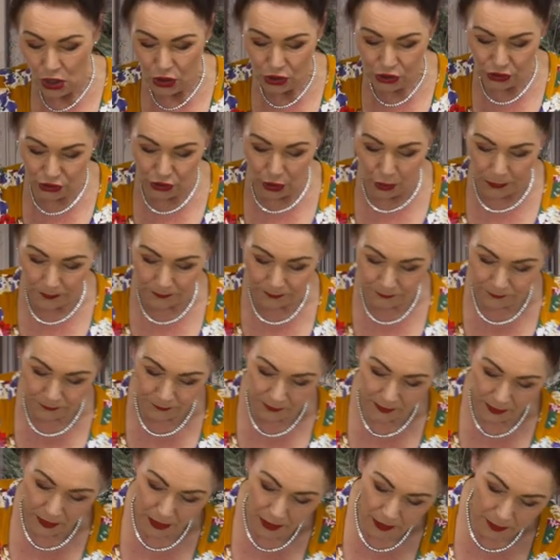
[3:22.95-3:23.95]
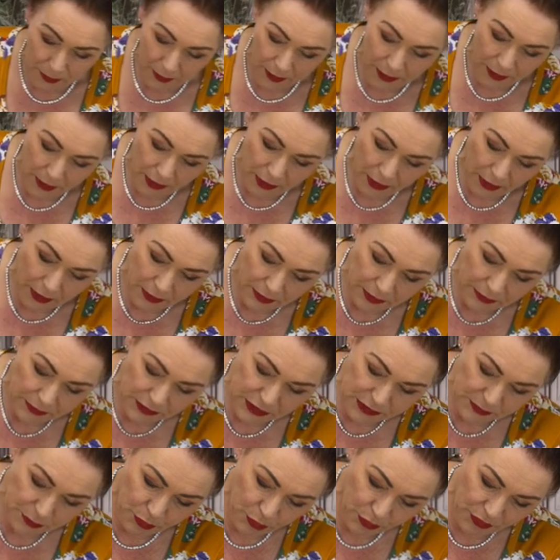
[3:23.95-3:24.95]
So
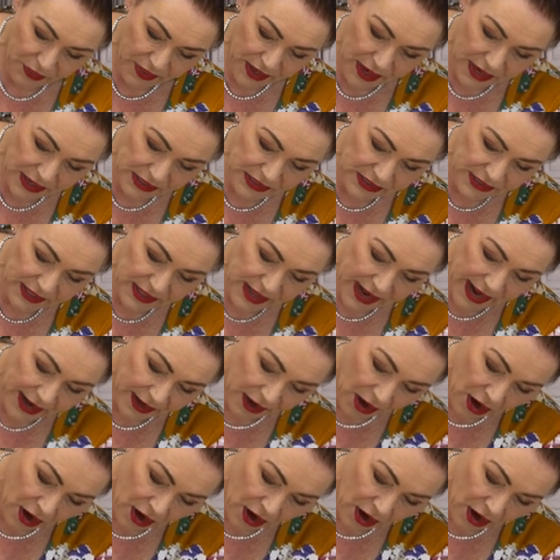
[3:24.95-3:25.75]
just put that into there, and